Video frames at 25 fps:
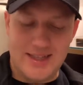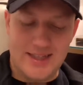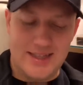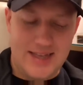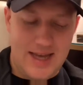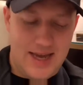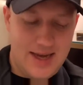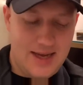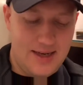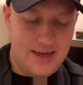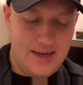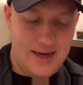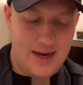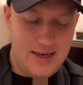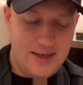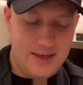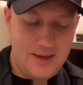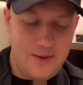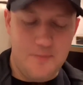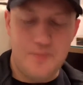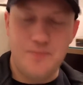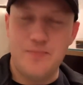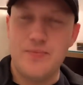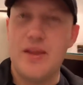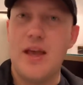the second letter.
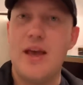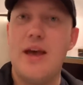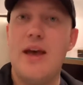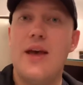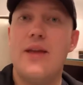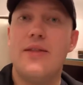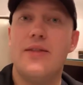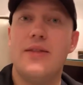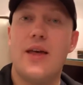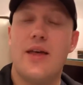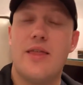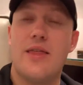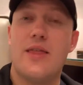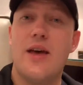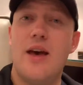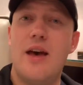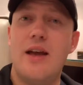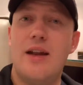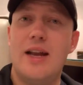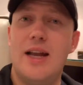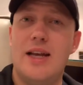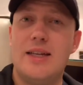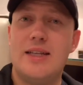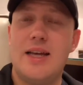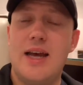The
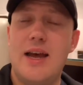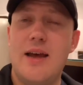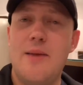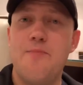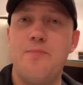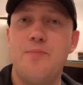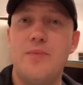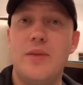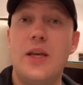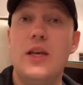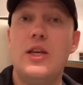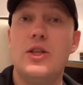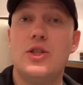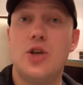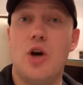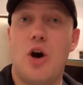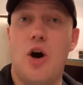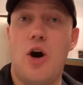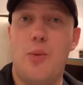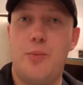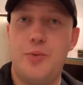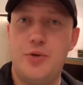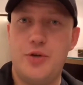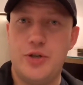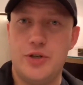third letter is
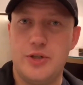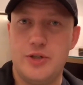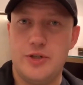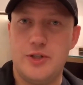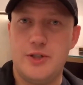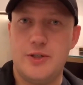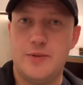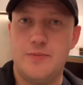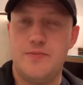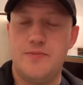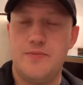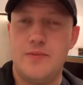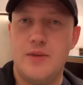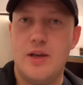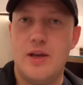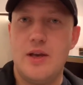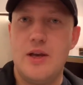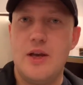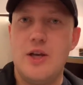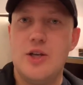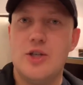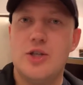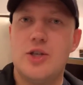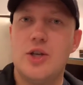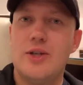options.
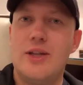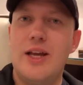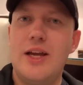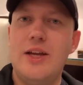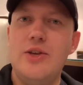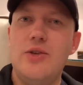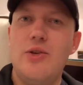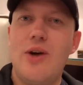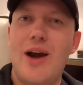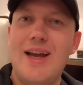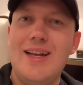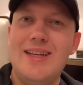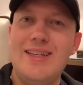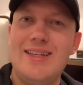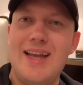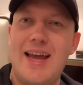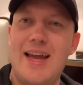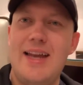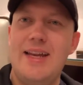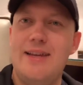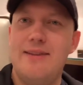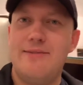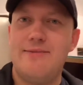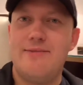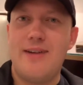So then you
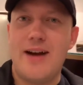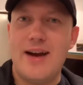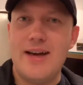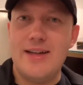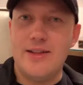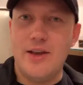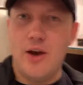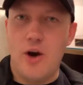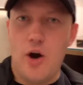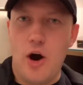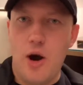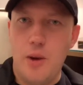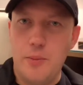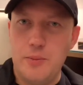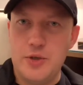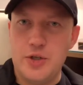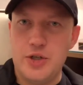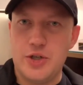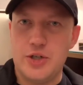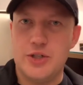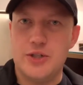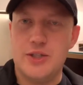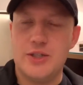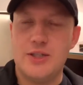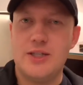identify the
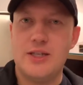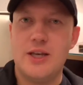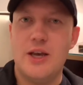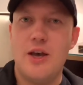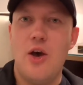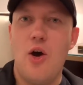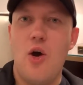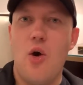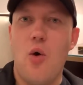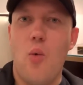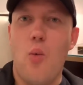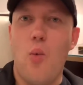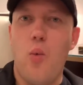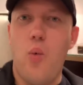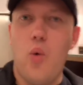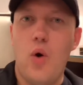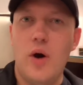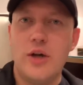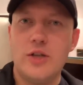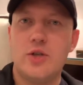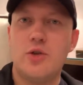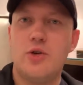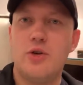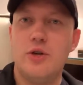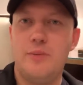options,
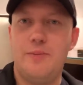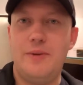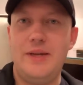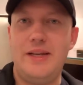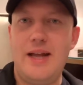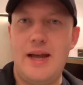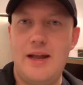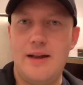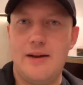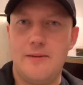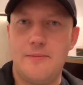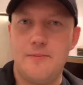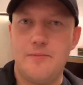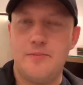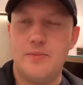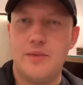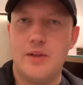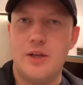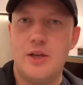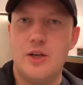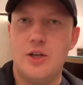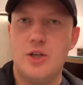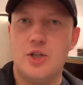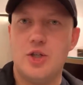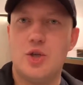what could be done.
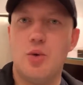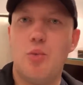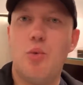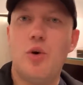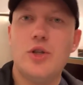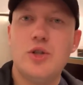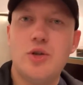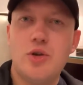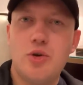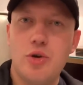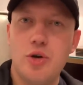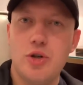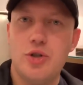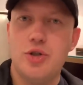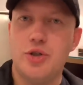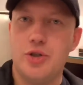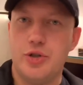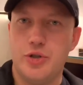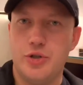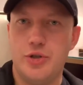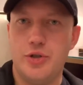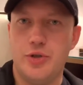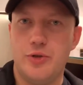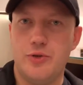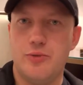So what could you
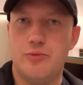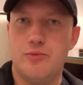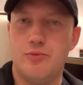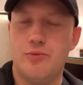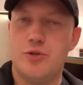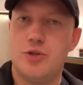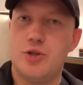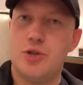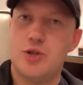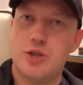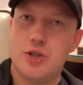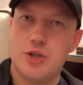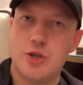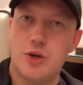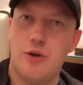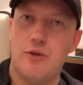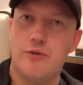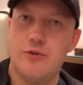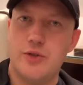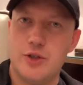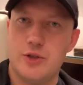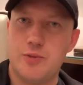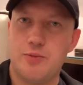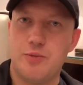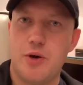do to
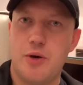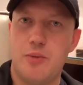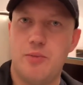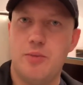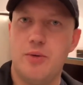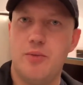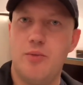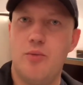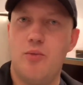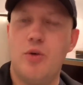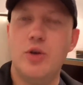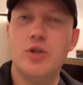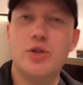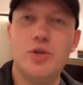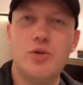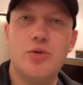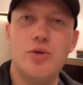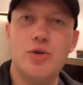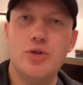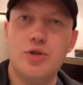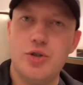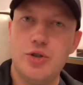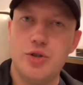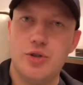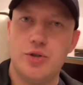solve this problem? What
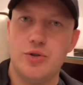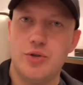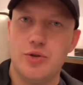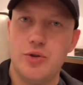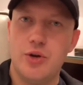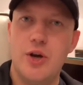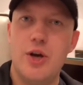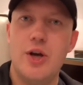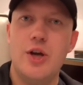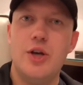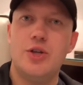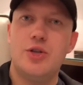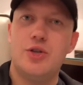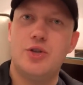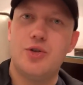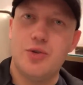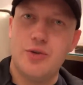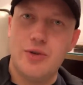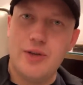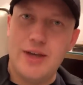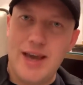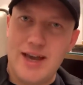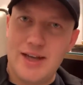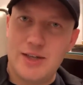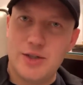could you do to
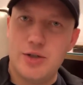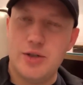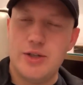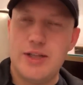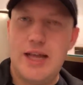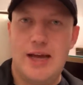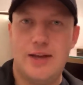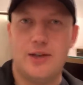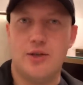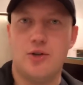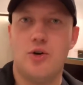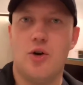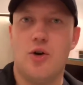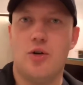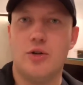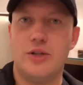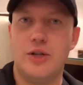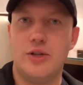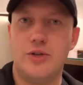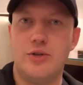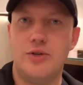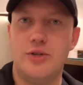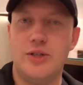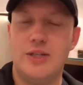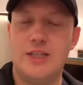get to that goal
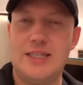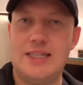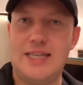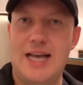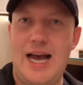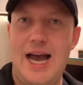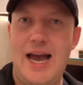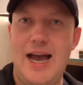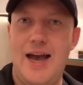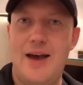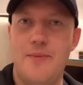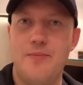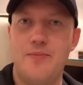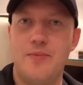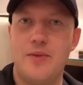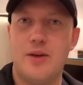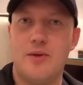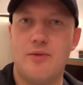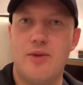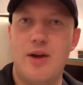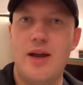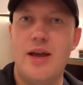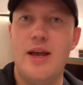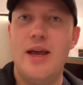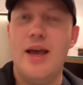that you desire?
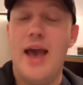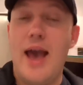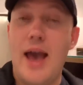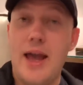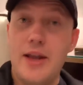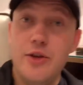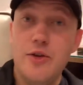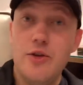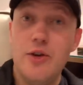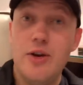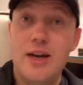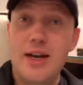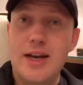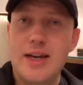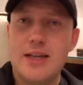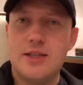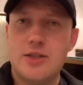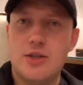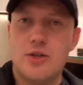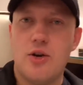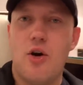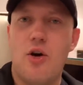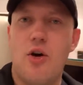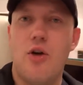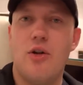Right? And you
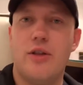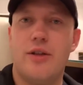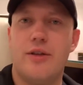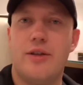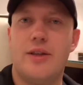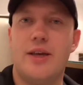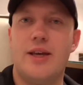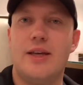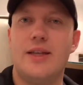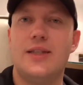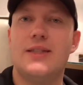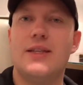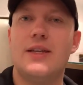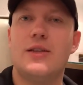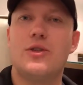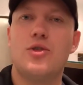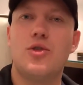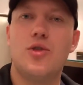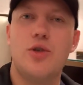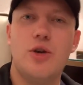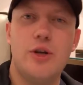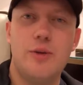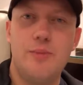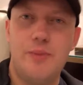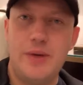list all the things that
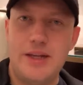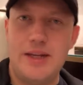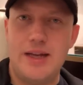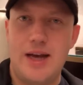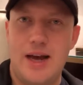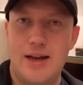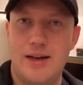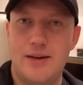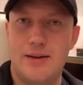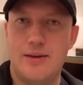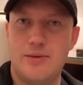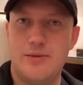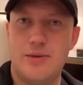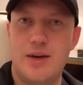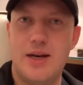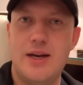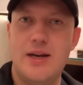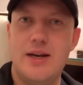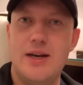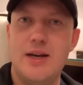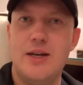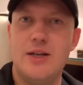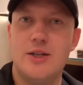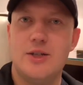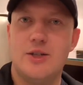could be done, right?
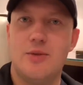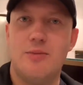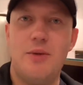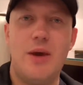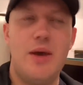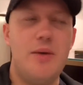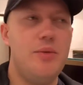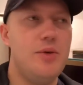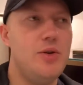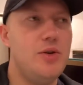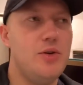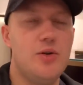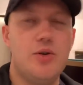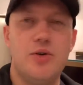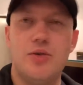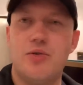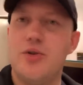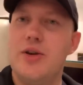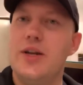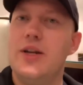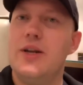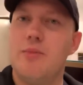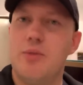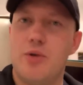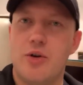So maybe you could
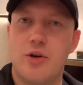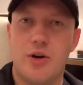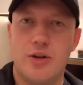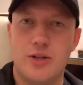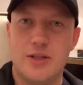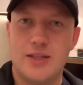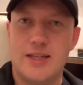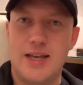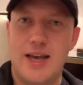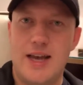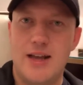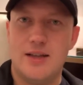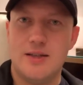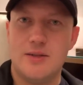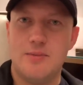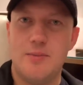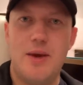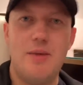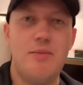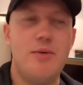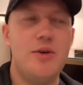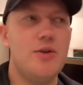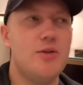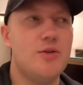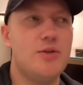read a book on sales.
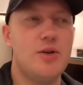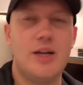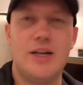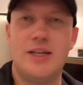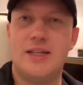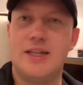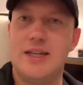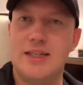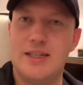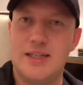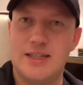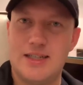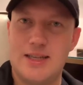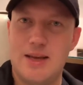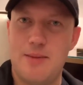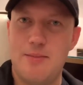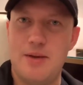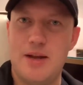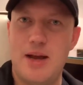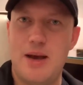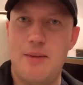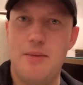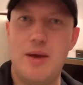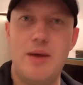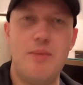Maybe you could attend a
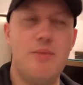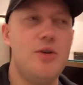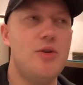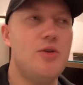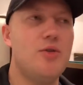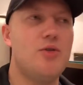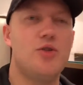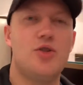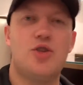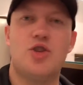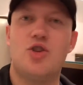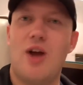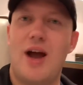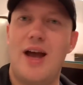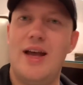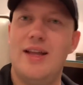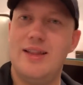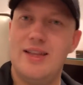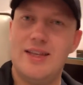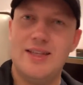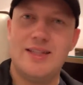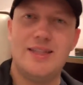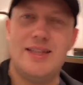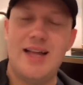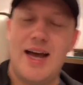seminar. Maybe you could try
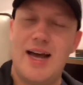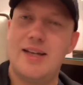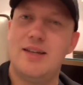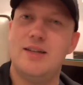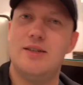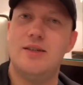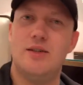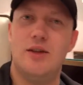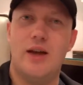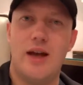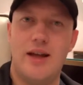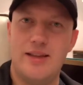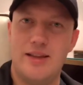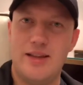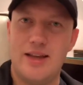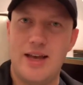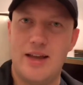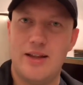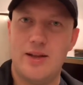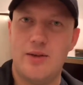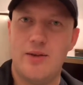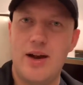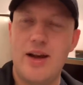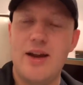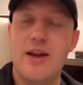this, that, and the
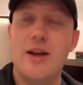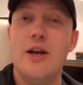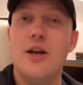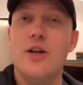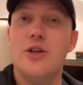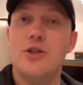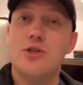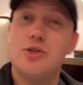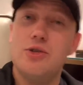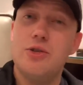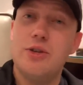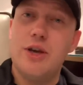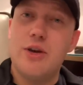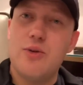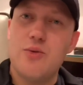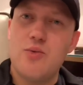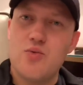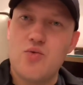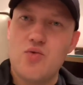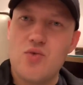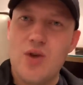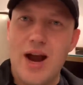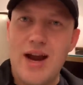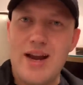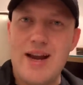other, right? So you
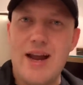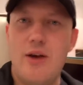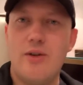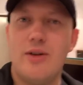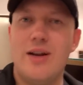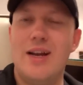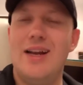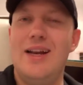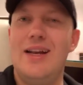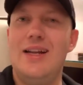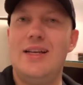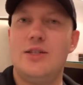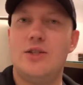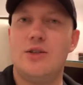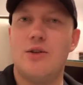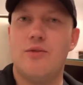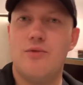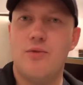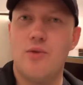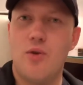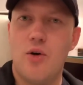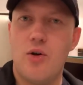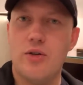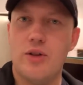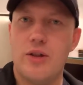can write down a list
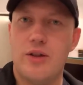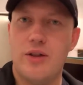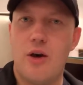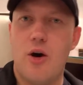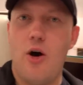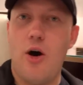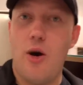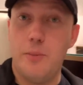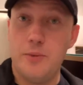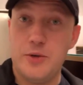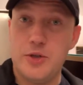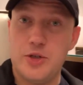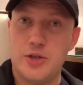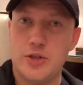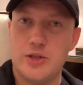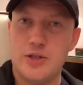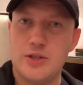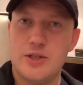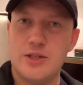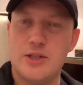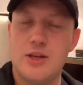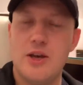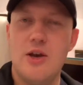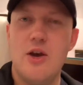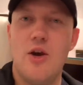of all the
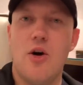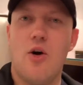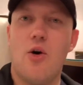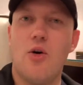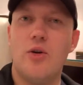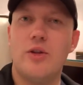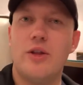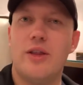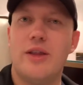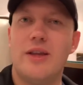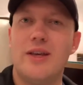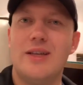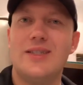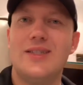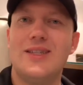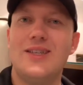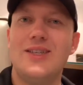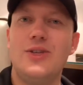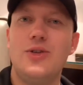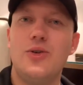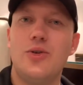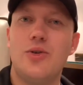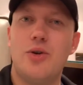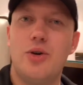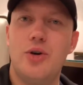options, all the things that
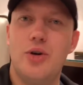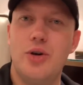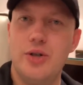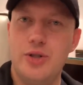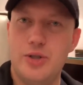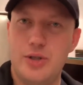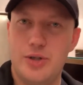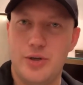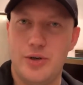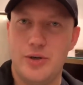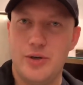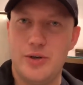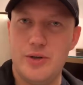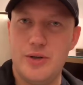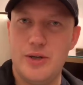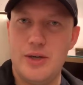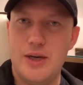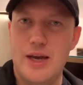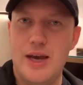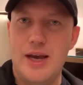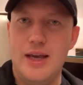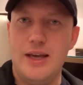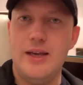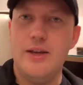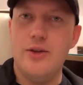you could do
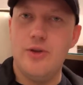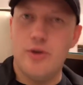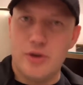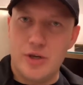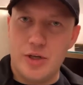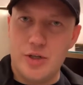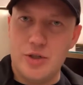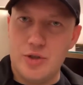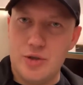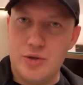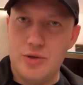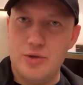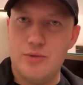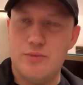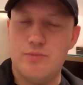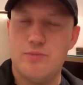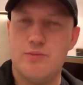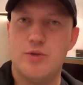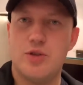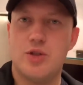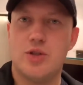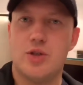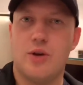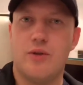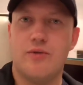in order to
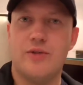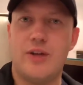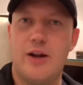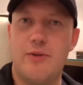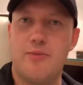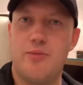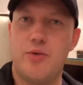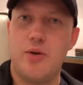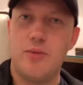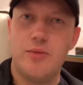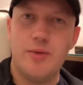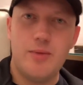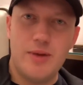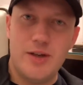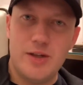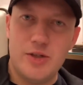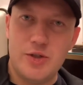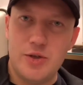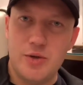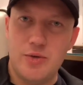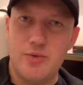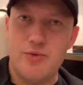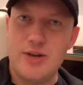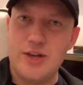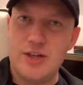solve that problem and
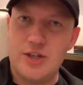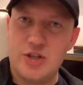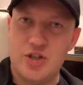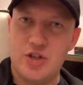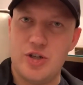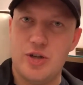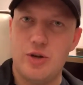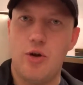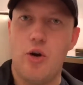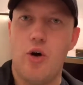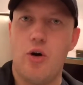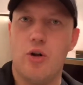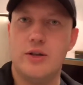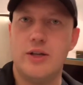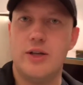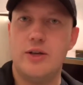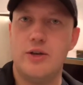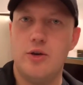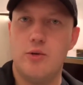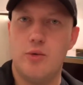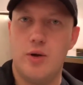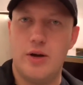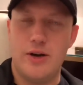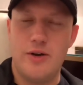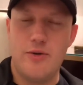to reach the goal that
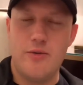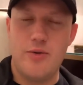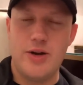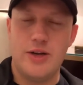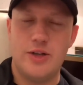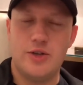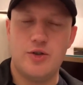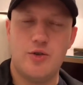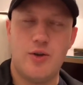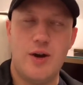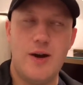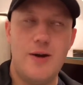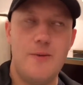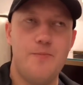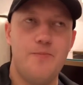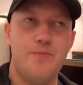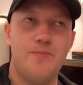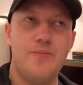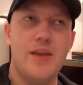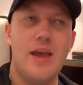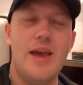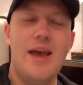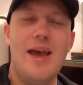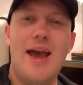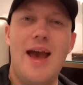you want to reach, right?
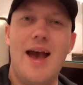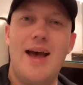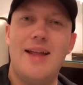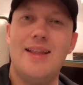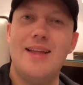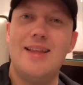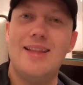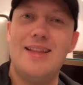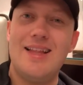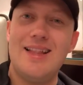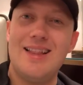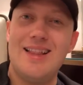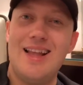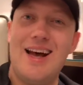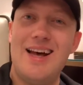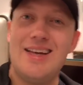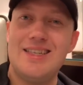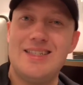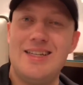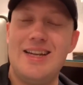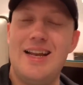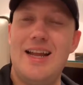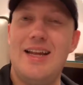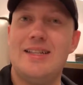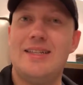And then the
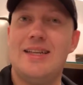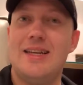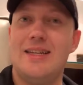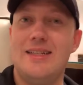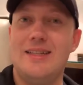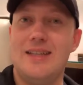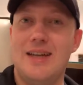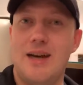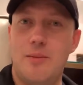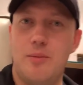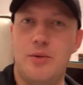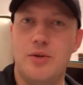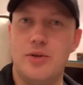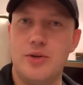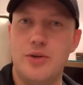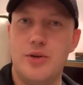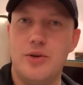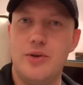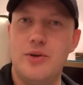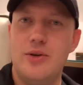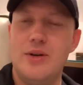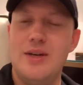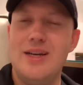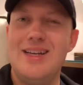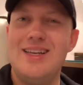last letter,
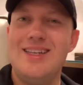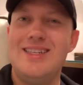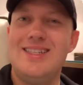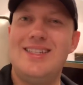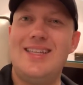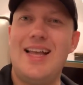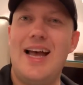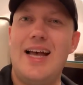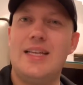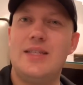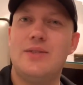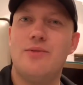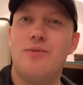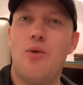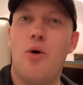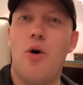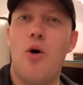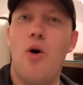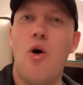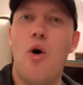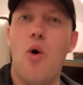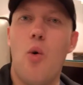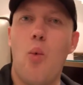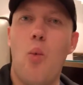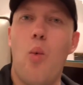W, stands
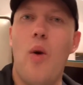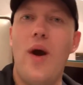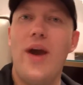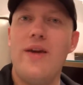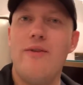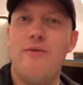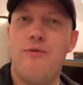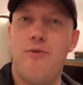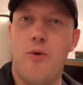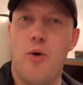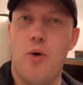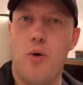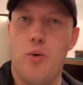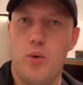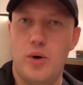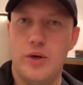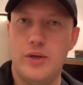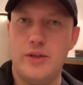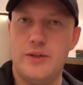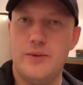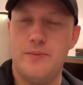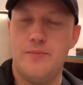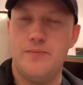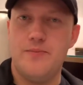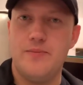for way
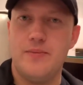forward.